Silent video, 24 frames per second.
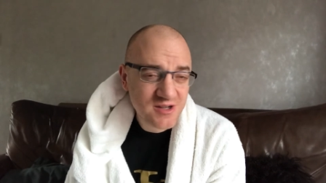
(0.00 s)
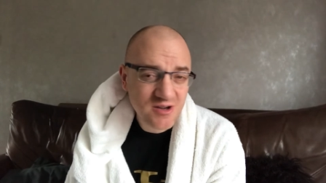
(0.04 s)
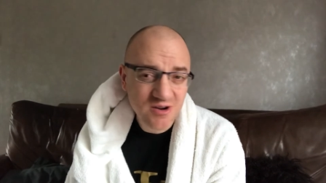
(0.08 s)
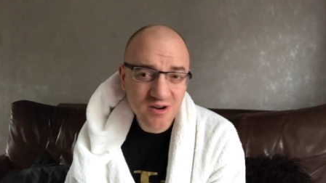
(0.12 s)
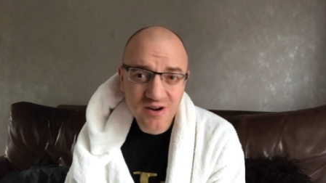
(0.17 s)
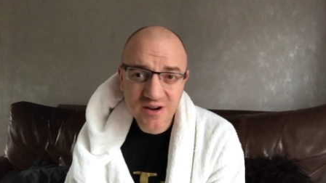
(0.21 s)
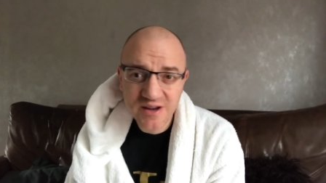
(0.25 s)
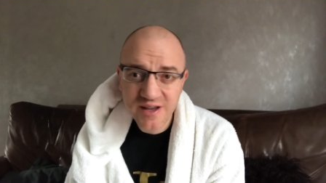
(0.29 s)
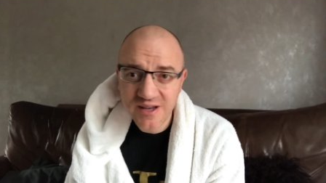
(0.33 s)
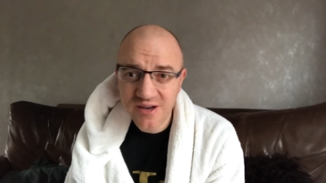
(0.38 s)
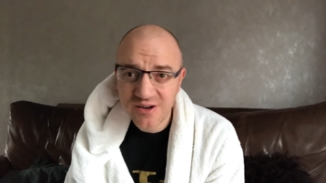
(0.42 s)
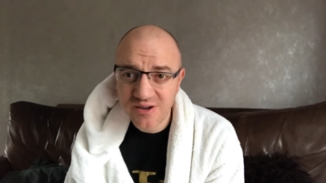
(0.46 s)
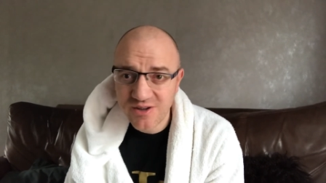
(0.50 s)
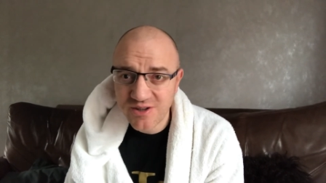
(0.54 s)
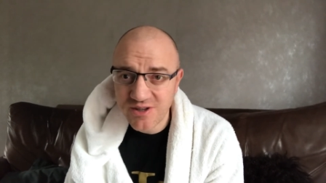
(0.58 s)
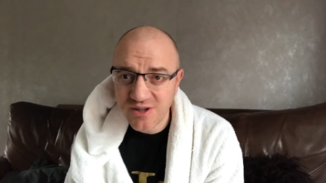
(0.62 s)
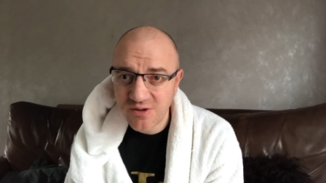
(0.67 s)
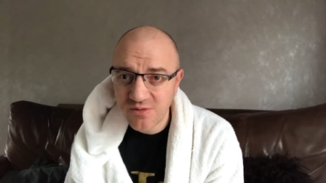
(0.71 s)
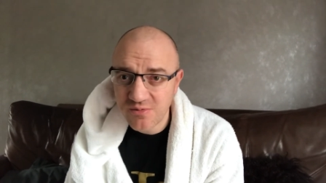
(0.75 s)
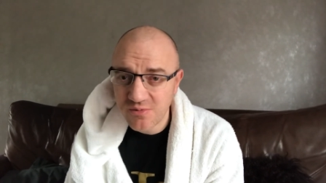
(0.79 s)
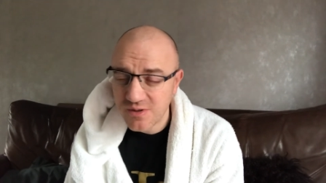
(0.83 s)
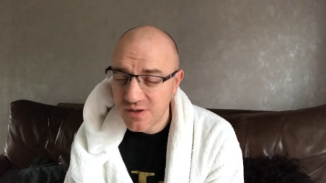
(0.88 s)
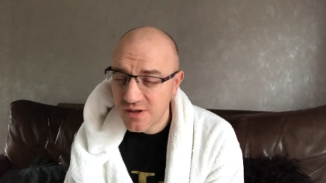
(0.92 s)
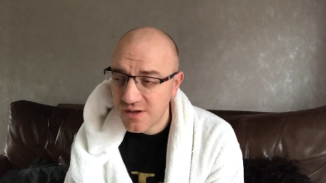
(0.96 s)
guy, and I
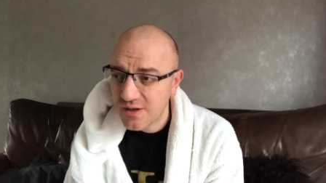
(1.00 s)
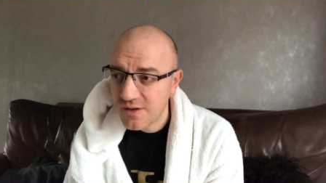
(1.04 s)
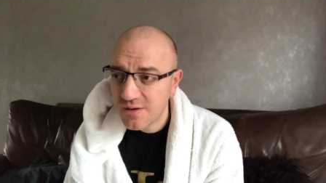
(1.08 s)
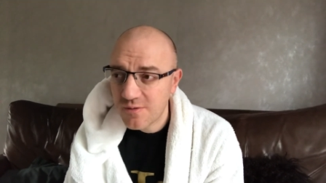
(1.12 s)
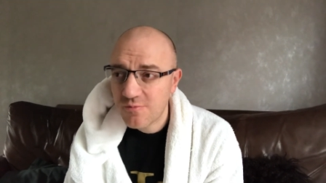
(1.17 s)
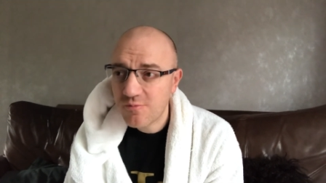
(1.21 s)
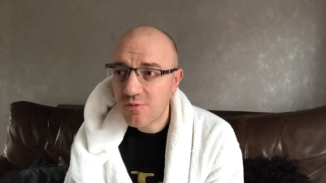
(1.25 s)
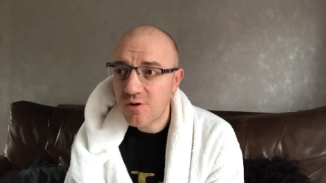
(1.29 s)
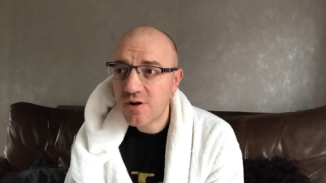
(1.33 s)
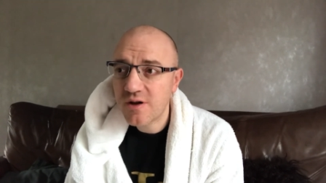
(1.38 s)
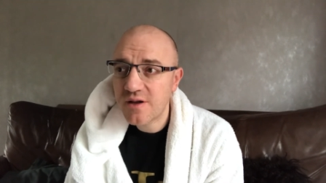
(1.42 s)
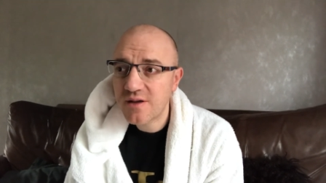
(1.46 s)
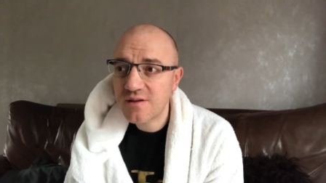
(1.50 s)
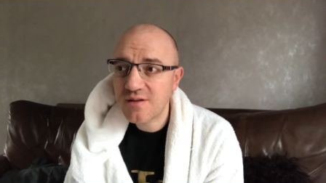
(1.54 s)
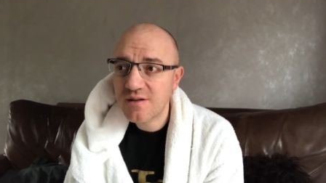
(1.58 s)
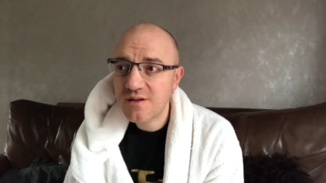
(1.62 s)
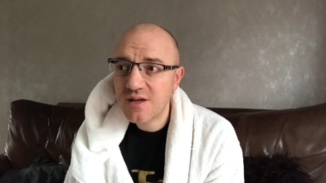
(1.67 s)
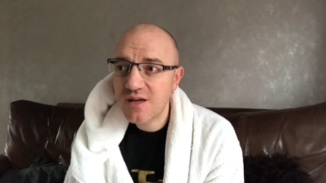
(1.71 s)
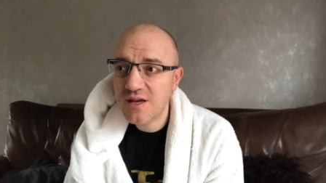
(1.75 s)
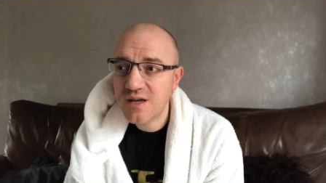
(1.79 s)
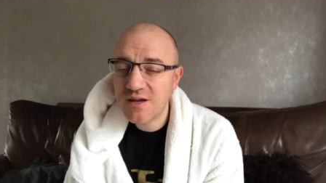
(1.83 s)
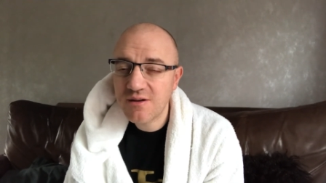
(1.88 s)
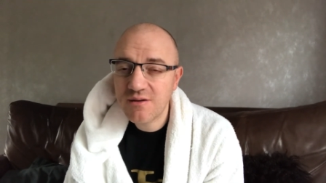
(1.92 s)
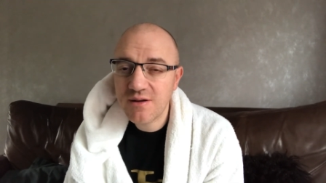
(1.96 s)
don't, right,
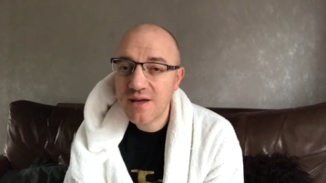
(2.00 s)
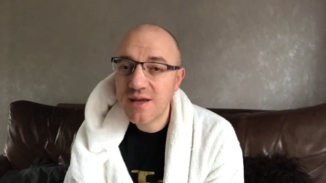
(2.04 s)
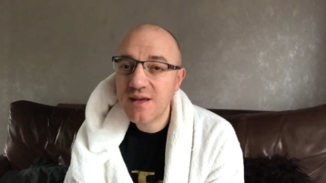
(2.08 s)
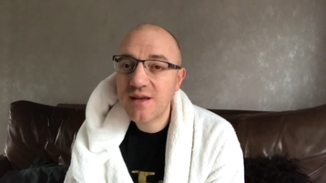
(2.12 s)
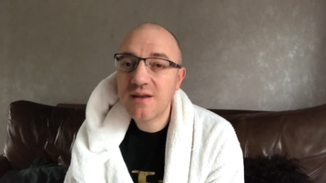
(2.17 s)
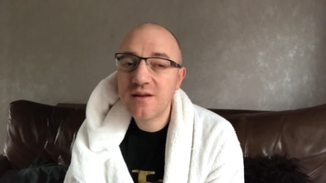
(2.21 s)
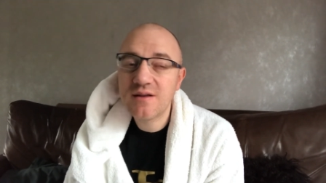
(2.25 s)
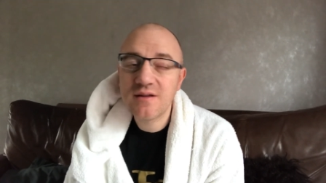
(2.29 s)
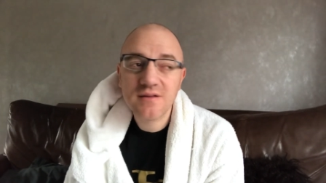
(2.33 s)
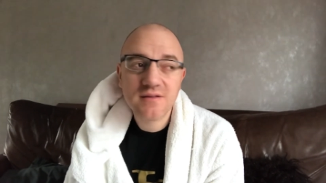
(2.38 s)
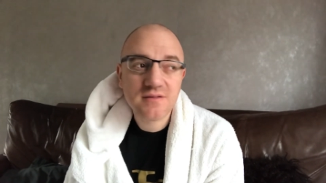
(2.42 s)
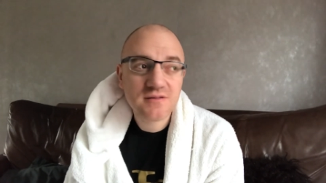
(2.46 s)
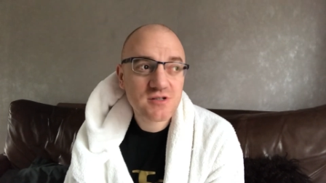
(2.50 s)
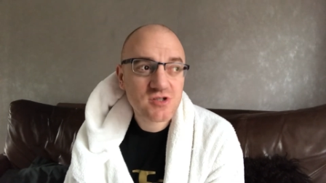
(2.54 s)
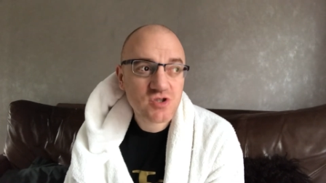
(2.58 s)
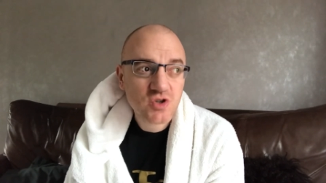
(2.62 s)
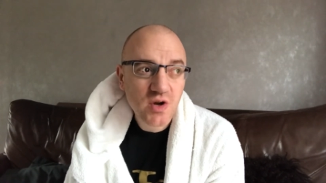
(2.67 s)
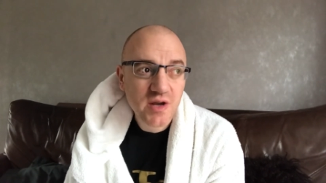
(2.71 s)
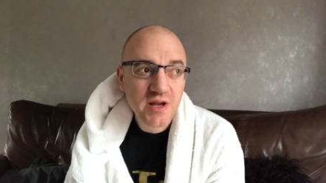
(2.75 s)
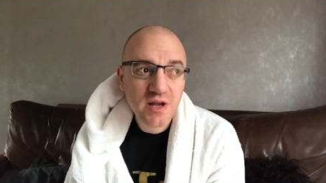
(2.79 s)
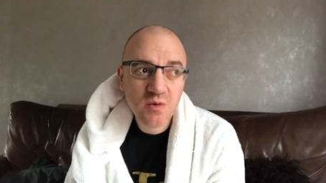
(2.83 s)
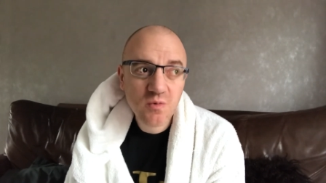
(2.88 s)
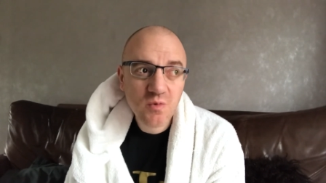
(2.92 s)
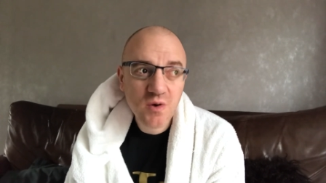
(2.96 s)
in, in
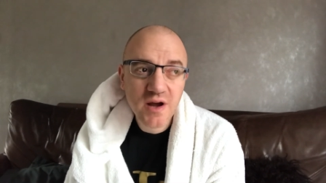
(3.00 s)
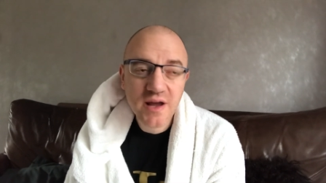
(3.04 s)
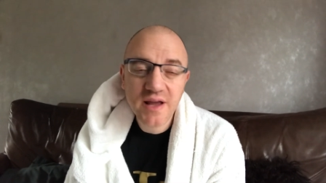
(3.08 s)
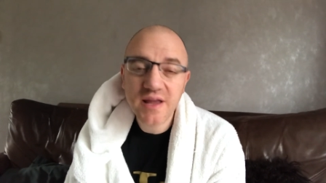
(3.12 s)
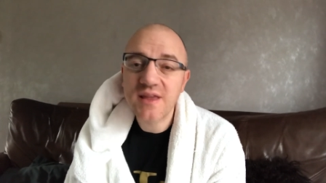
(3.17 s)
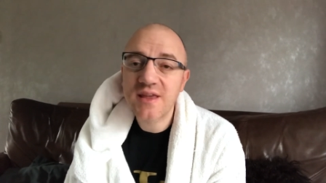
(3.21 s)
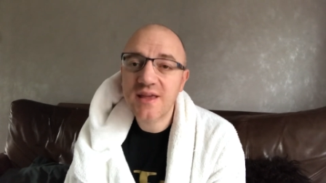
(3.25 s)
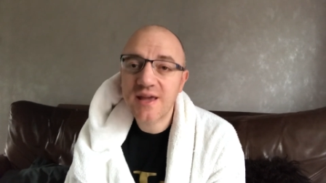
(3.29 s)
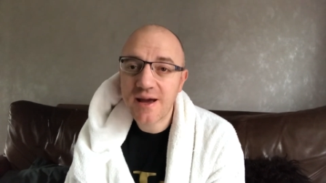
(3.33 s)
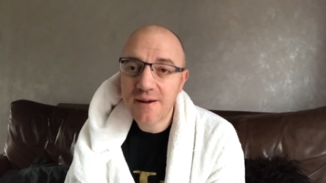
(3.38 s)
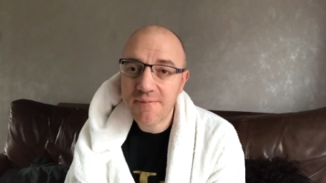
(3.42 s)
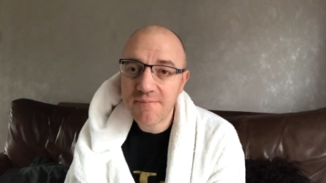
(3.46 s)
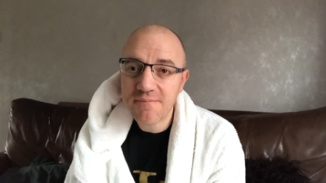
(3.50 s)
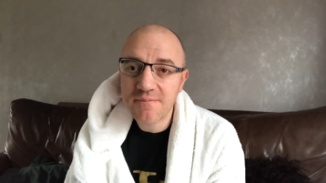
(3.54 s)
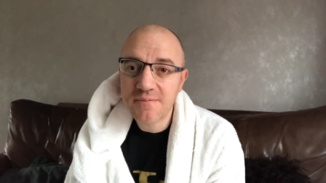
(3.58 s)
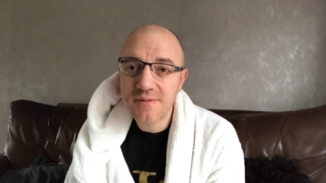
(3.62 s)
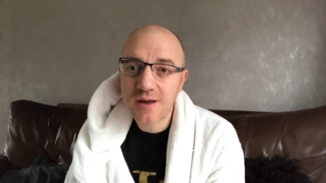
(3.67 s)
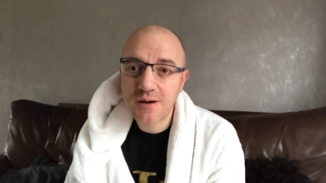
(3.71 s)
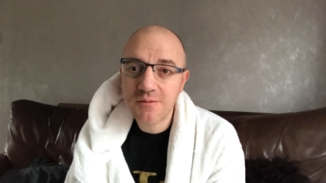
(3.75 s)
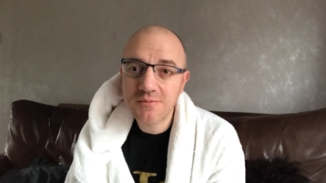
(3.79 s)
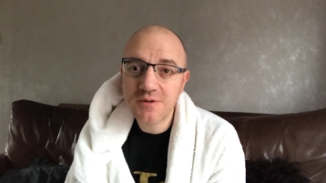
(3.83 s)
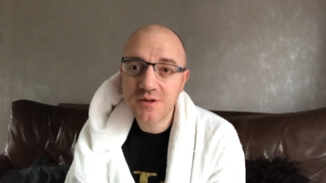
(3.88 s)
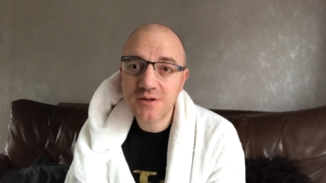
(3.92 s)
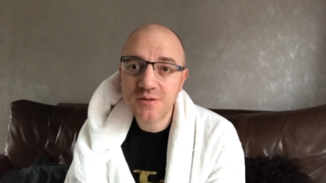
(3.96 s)
straight away, yeah,
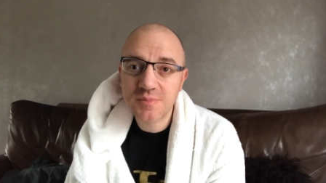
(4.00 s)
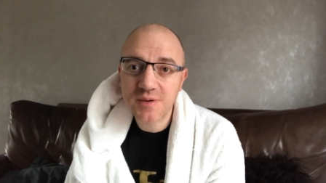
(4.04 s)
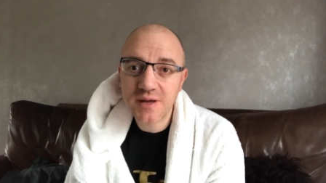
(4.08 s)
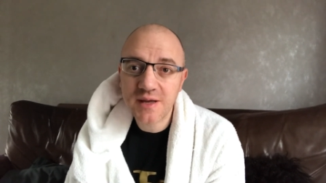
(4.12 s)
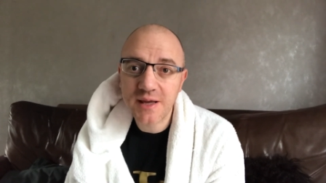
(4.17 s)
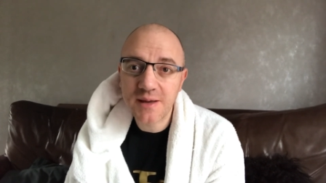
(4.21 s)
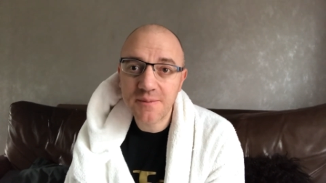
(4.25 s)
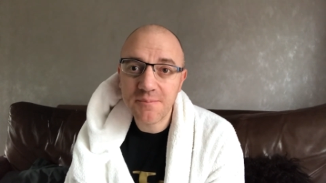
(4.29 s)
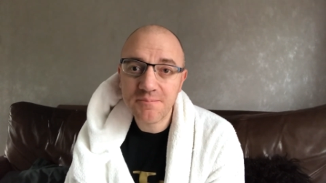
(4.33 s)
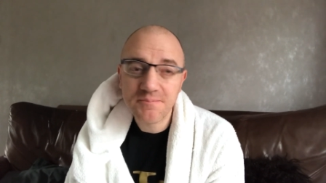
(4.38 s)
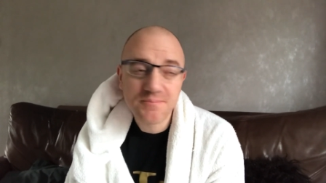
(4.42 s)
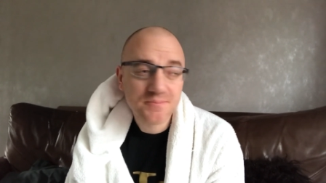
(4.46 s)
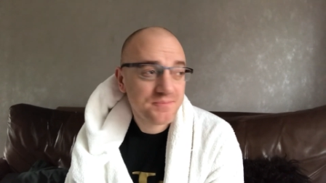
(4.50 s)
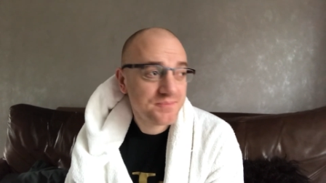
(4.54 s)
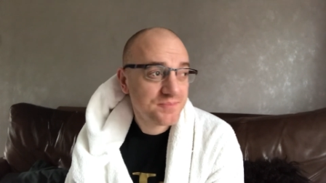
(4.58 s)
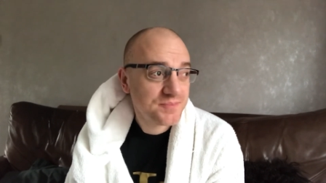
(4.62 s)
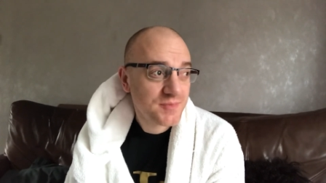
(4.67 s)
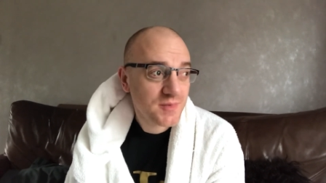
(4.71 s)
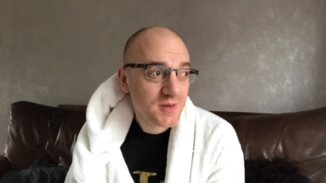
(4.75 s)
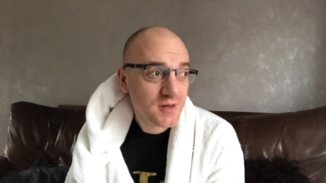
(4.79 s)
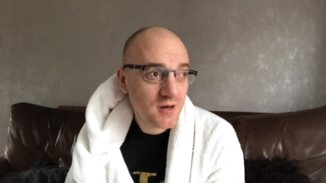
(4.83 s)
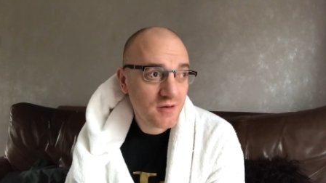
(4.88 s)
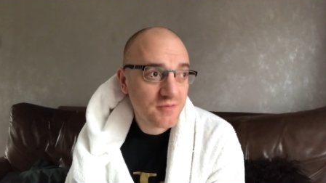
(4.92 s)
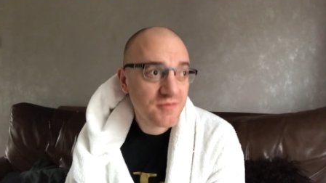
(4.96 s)
I'm going to beat him.
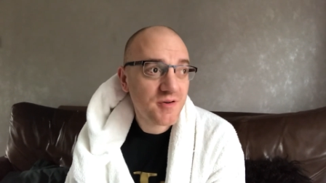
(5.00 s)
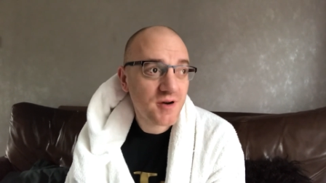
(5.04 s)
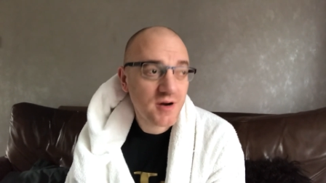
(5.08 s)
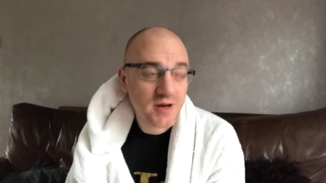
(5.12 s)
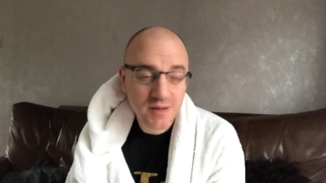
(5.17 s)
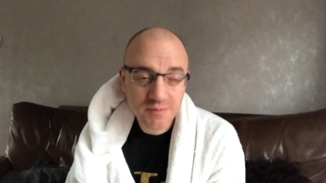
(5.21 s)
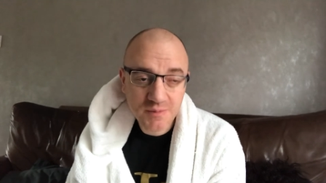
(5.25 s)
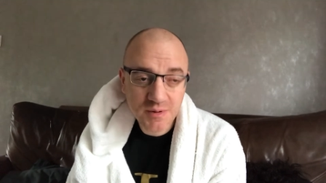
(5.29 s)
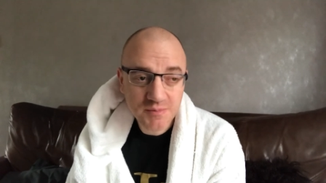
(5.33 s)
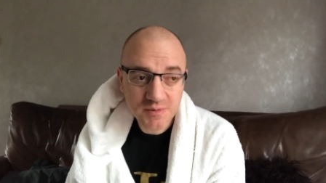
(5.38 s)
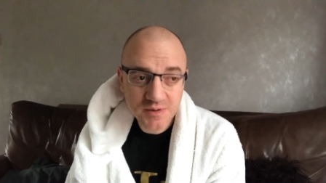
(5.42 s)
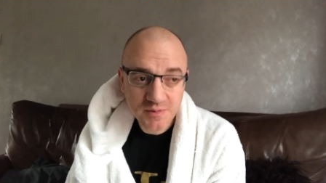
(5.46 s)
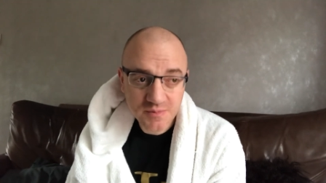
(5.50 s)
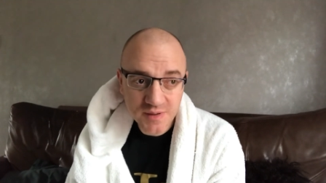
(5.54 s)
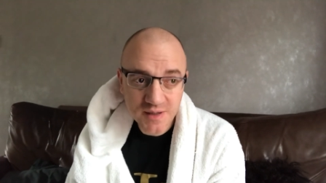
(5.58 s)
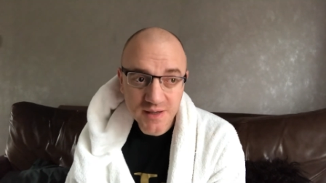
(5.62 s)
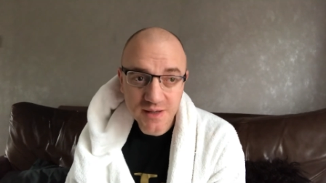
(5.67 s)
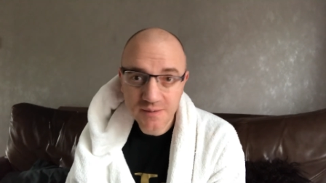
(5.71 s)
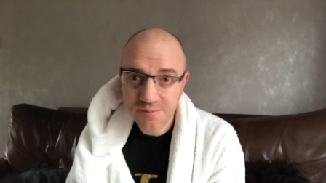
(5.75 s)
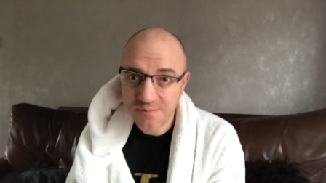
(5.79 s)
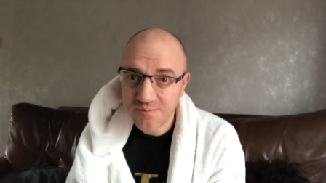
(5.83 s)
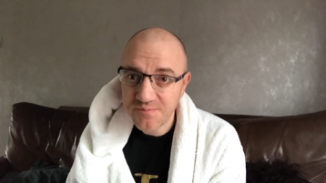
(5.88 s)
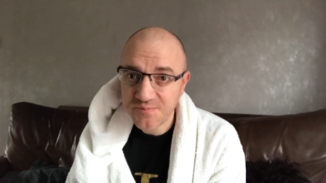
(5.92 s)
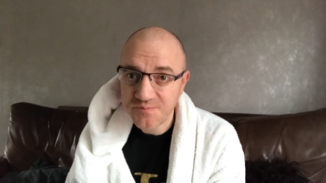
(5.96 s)
I'll fight him, I'm going to beat
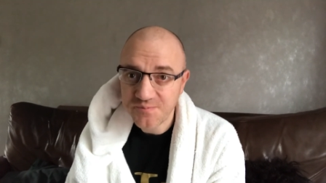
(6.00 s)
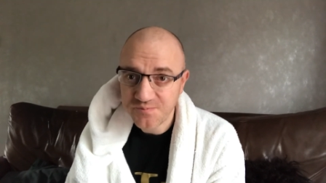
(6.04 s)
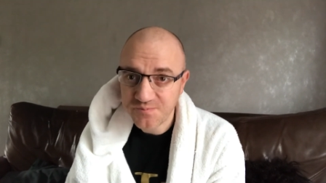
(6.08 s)
him.